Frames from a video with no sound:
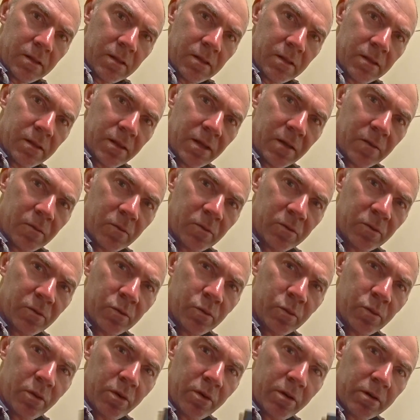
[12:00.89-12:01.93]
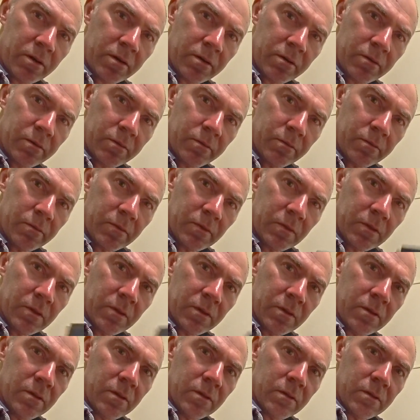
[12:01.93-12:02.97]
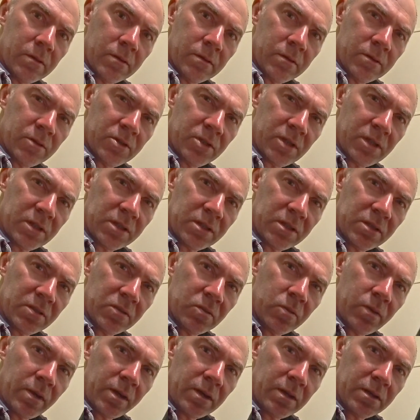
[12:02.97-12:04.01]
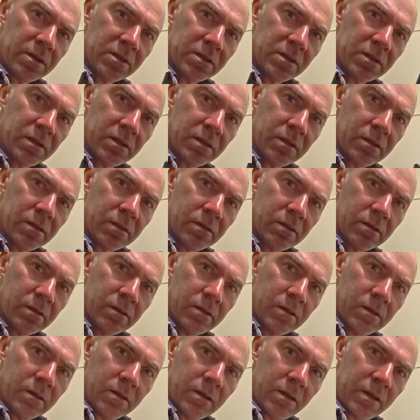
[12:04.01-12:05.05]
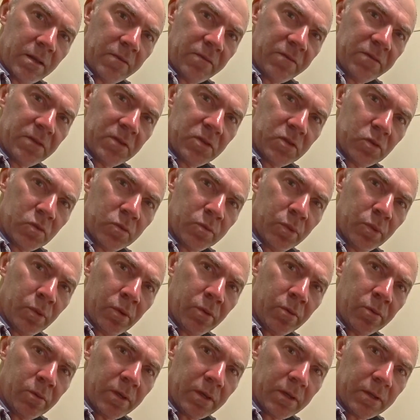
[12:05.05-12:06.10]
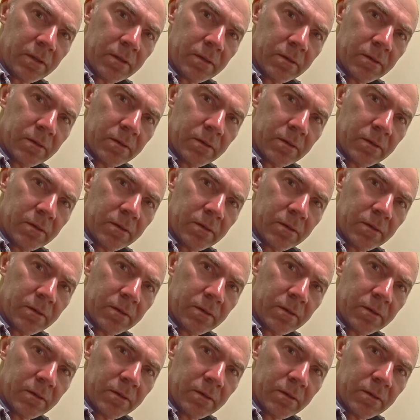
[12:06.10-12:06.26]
that will work just as well as the official bought one.